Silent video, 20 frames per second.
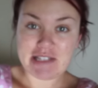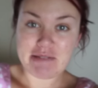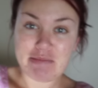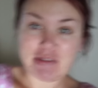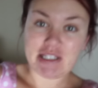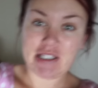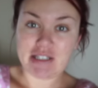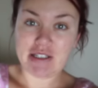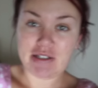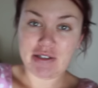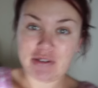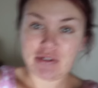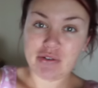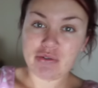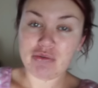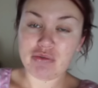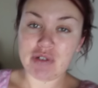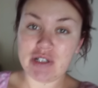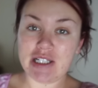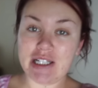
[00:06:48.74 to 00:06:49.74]
to be
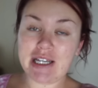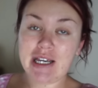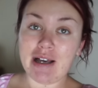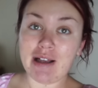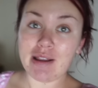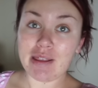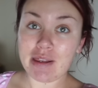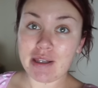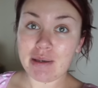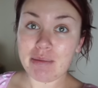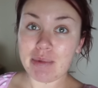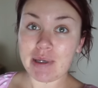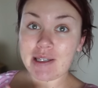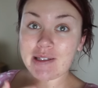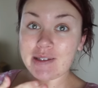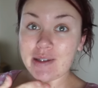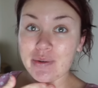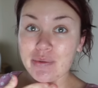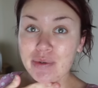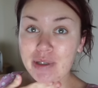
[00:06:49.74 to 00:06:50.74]
really healthy,
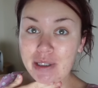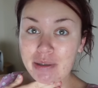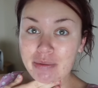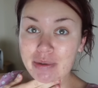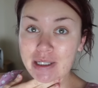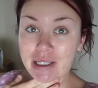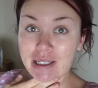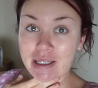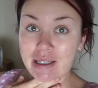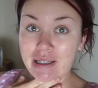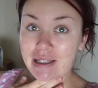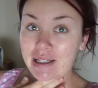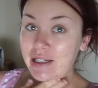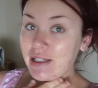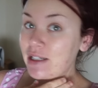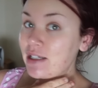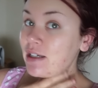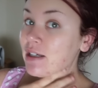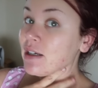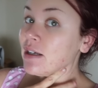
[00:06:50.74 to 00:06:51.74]
because I really want to get
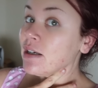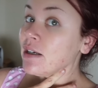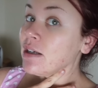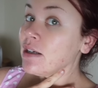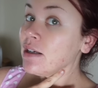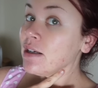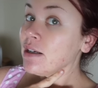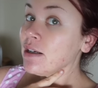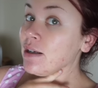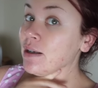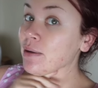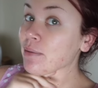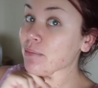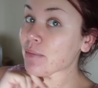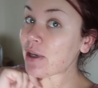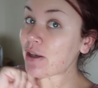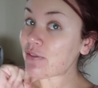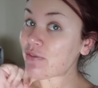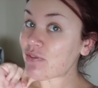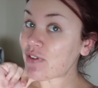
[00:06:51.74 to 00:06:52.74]
like
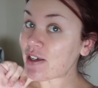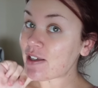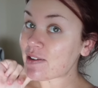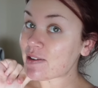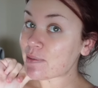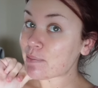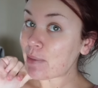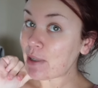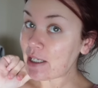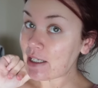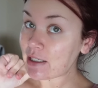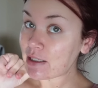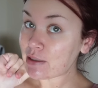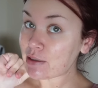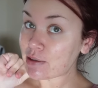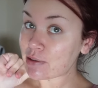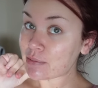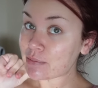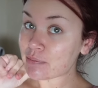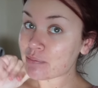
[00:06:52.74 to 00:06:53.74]
my face back.